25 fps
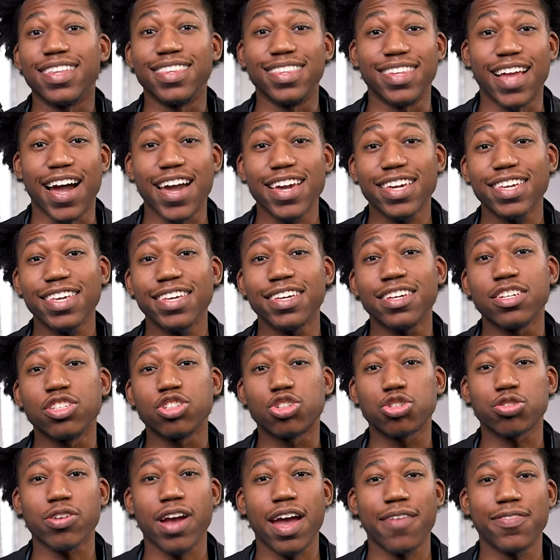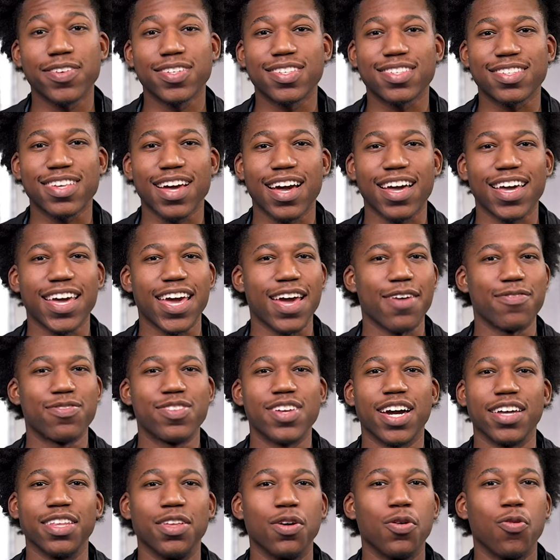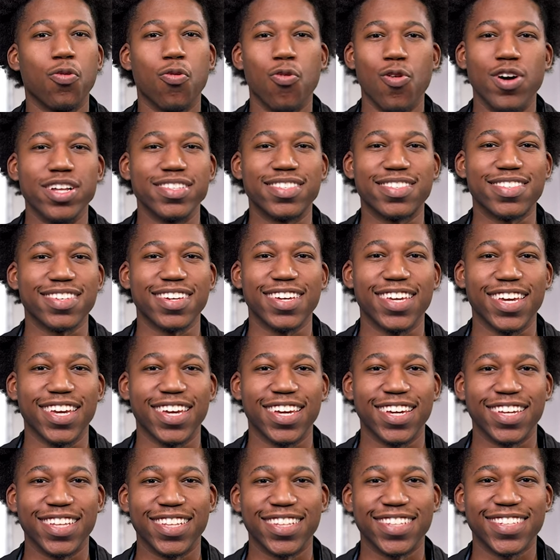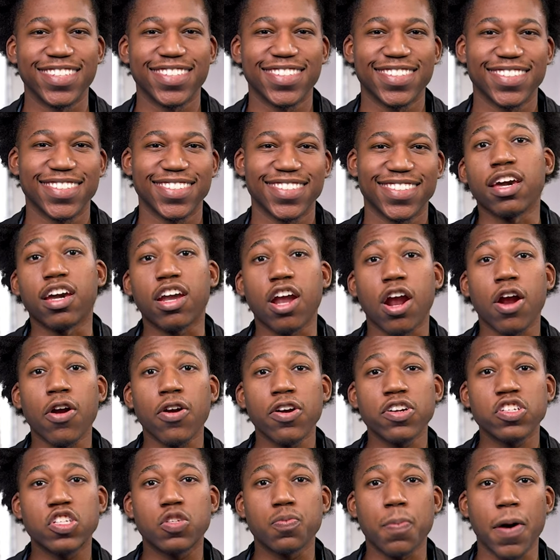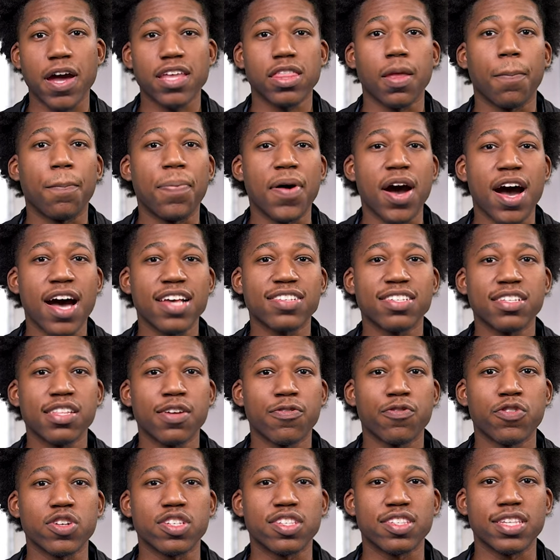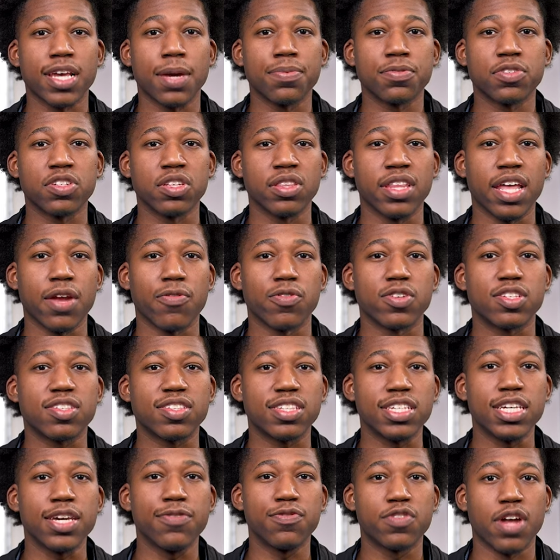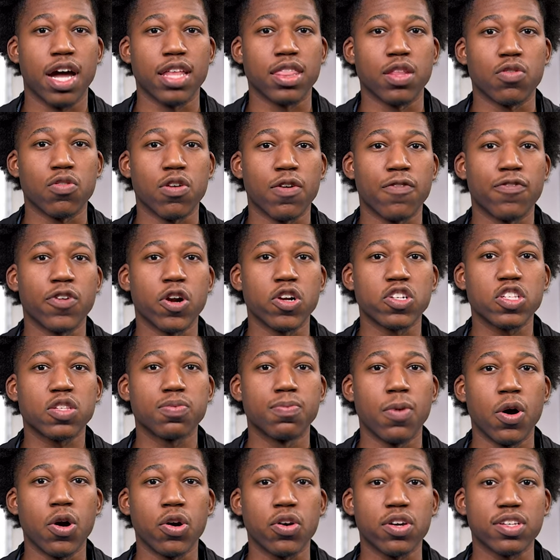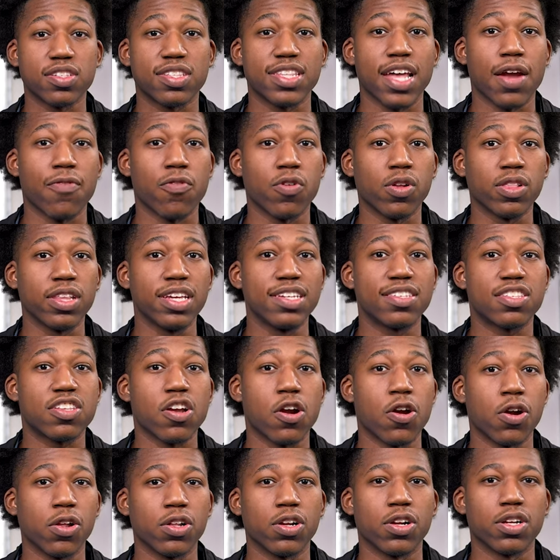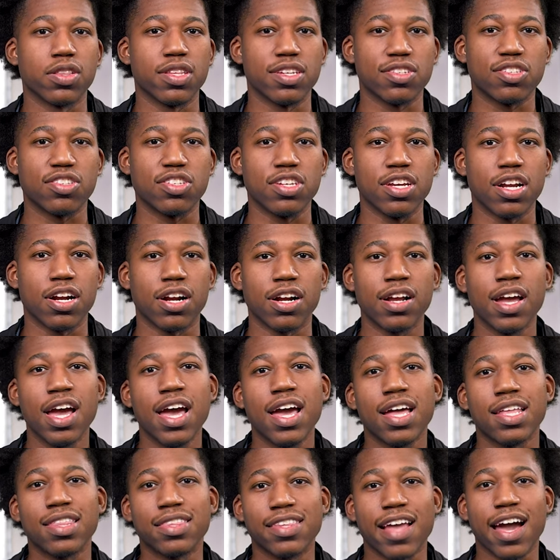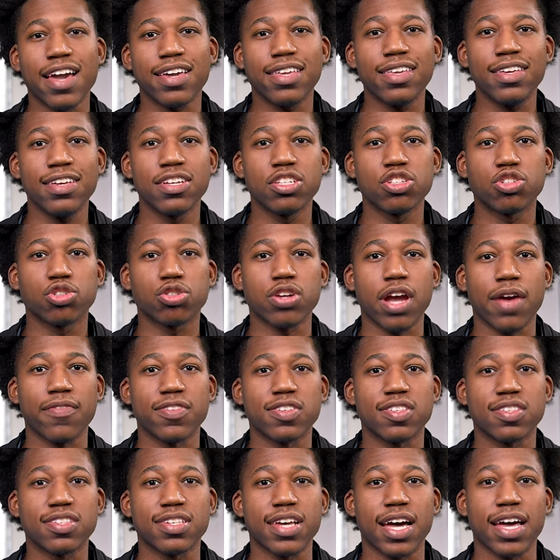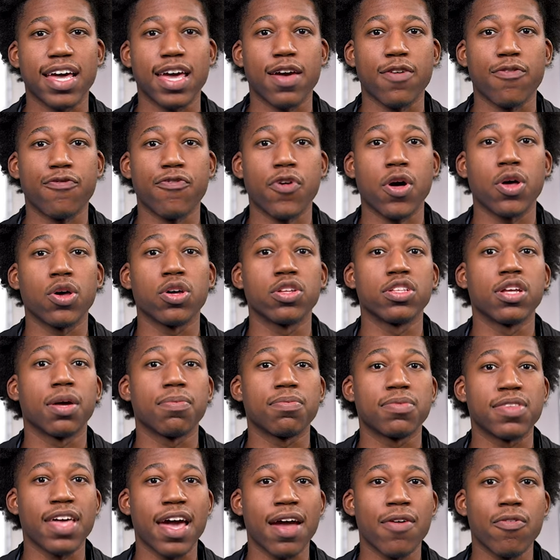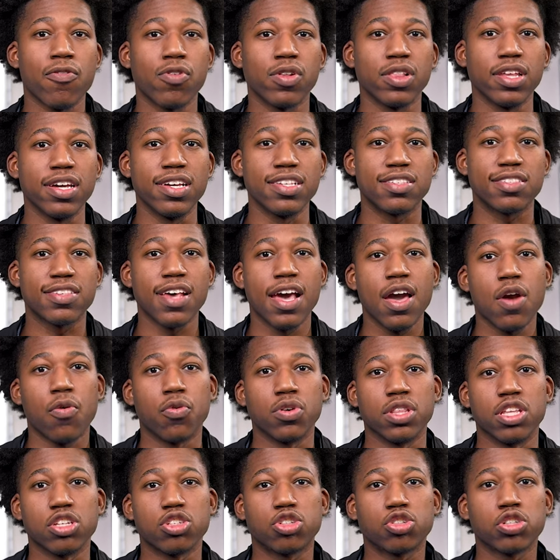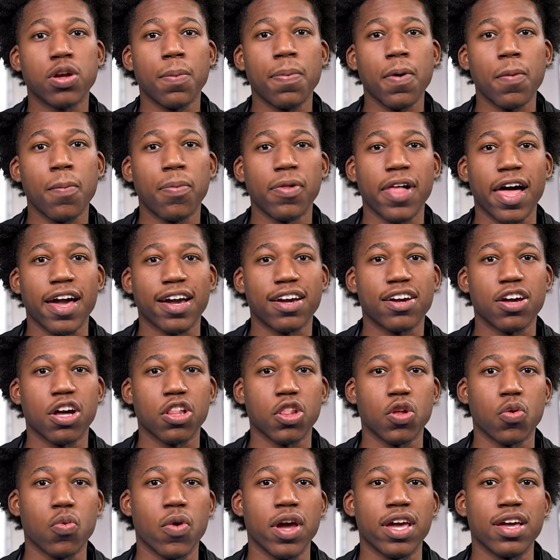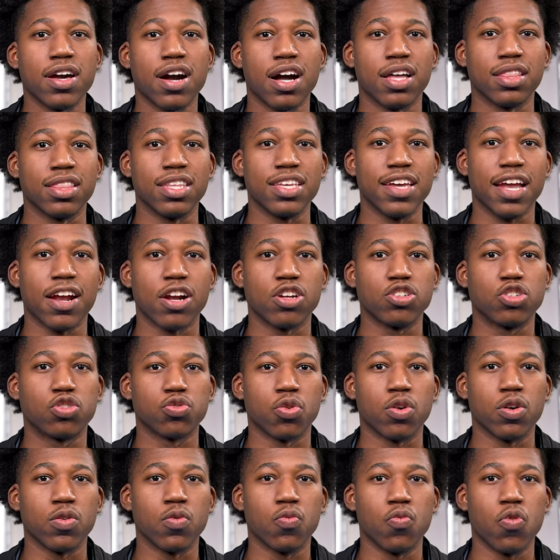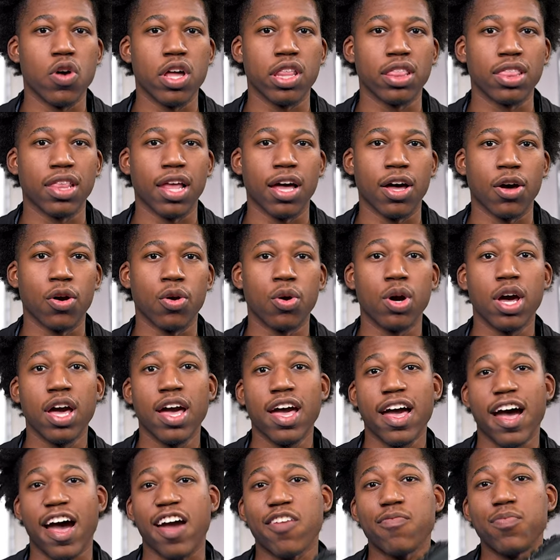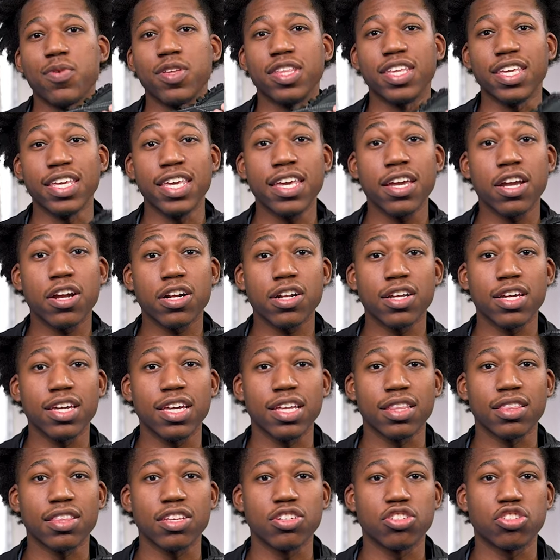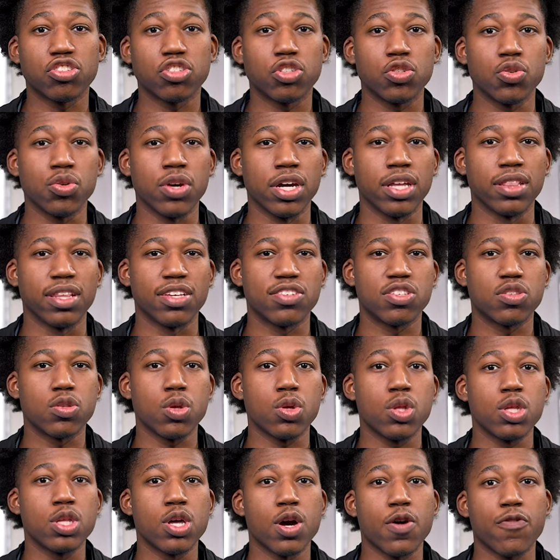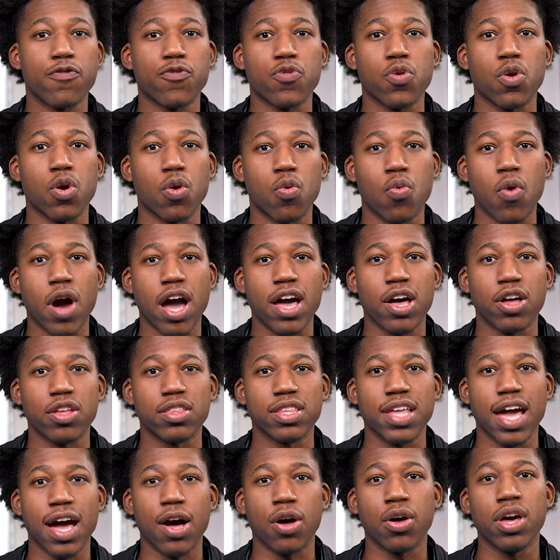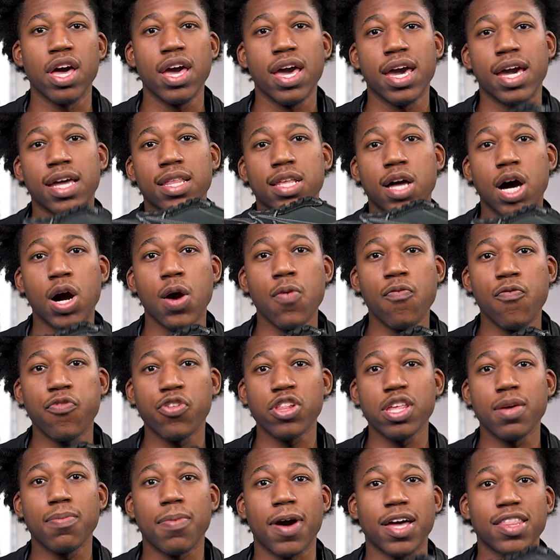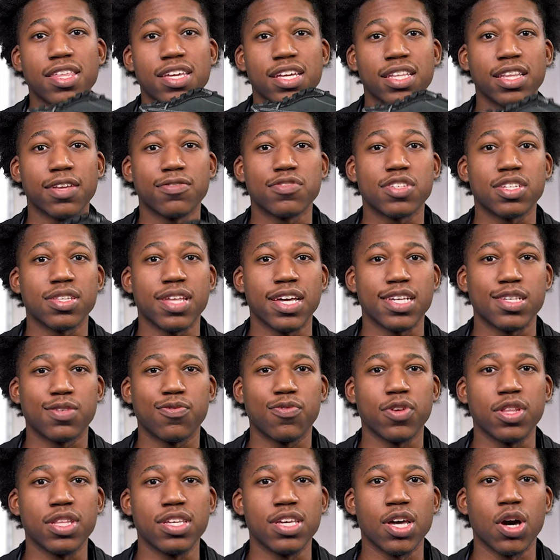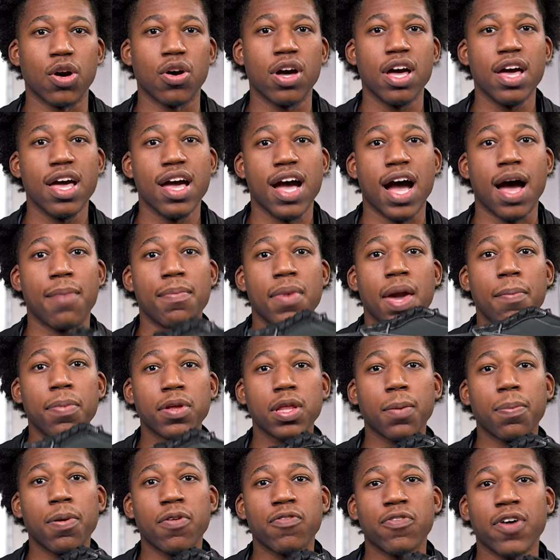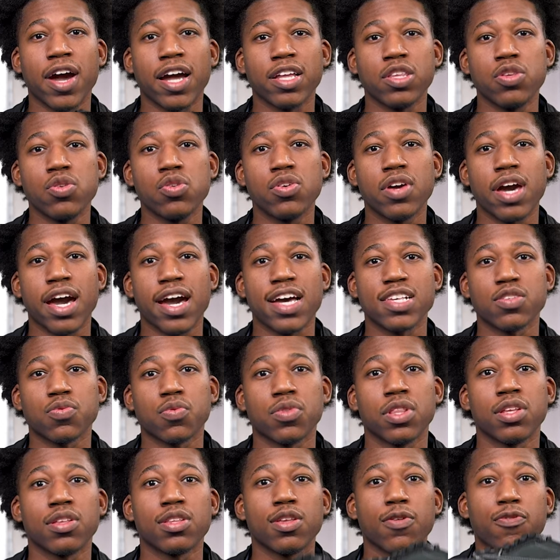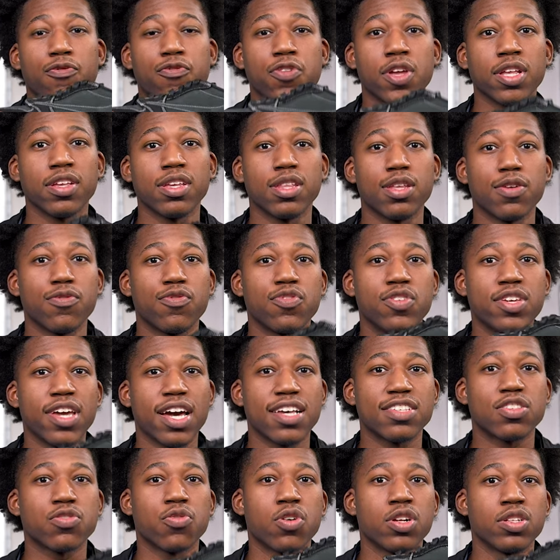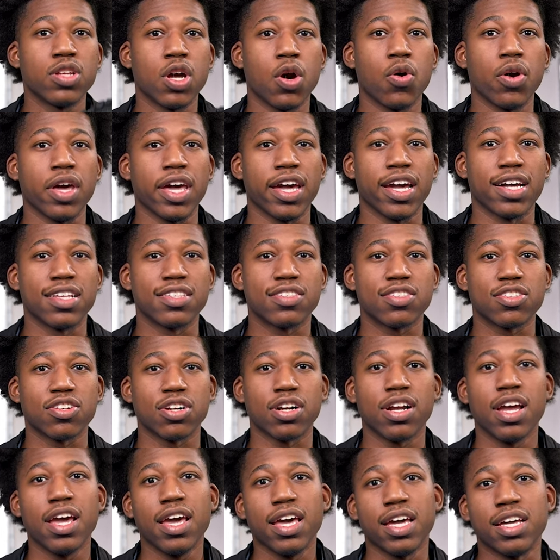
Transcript: Nike and Travis Scott have done it once again. Encouraged by the positive reception they received on the reverse mochas that released earlier this year, Nike and Travis Scott have followed up that release with a triple black colorway on the Air Jordan 1 Low. I've been eager to get this shoe in the studio for a while now, and hopefully by the end of today's video, I'm able to provide you guys with a definitive yes or no answer